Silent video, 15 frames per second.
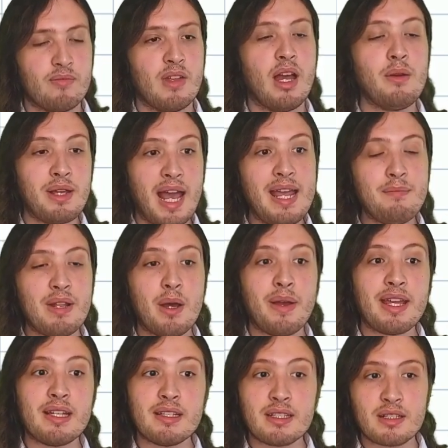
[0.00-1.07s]
Okay, now I
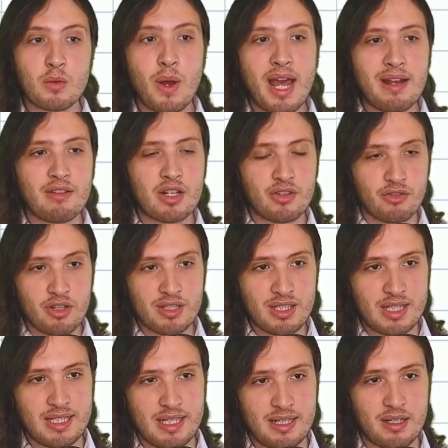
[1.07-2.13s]
can square across
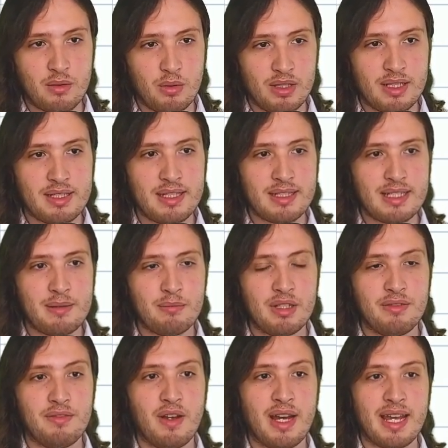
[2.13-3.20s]
this inequality to
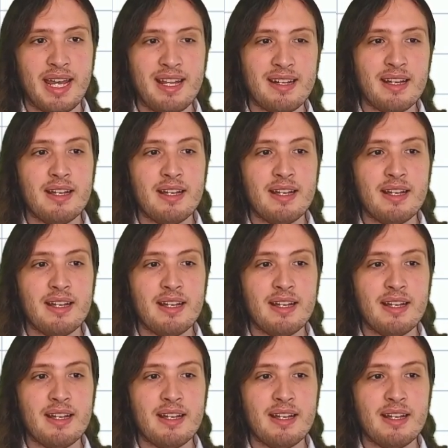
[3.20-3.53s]
simplify it.